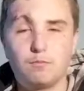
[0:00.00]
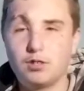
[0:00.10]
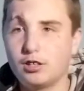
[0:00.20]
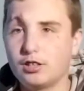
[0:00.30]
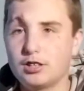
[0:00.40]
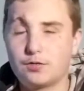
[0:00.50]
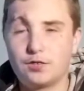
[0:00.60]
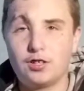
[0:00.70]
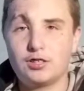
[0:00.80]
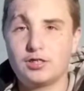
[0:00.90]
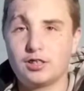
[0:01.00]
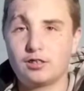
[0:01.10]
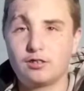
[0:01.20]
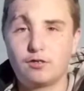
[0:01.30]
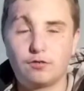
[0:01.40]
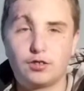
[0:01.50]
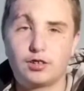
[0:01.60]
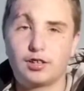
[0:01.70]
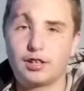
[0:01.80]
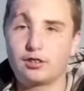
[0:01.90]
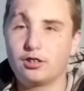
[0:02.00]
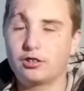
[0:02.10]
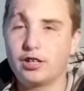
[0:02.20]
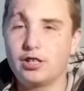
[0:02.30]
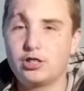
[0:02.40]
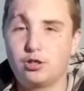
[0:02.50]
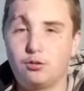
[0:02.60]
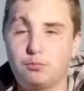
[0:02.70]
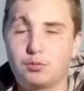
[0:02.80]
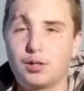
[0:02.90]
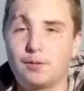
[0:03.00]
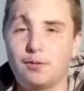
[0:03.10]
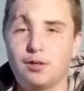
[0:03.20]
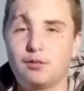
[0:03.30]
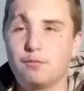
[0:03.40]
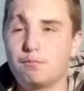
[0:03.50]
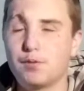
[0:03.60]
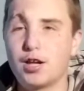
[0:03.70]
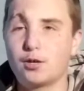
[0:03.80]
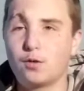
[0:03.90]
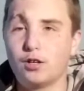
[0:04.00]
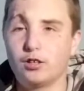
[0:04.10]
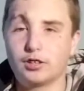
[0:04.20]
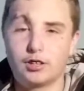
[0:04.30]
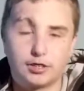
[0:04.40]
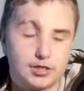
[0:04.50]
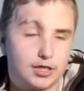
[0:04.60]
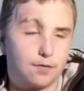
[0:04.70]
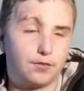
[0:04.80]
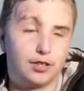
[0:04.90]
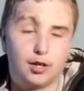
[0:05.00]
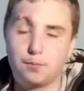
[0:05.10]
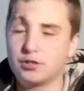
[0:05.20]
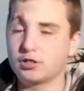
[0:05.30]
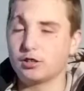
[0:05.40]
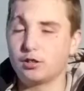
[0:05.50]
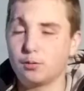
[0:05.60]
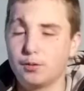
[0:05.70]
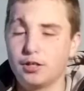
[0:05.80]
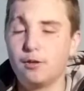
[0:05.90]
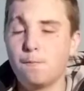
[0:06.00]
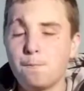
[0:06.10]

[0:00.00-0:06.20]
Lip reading: Well, at least for hunting. For like long range, you'll probably want better quality. Stiffen it up just a little bit.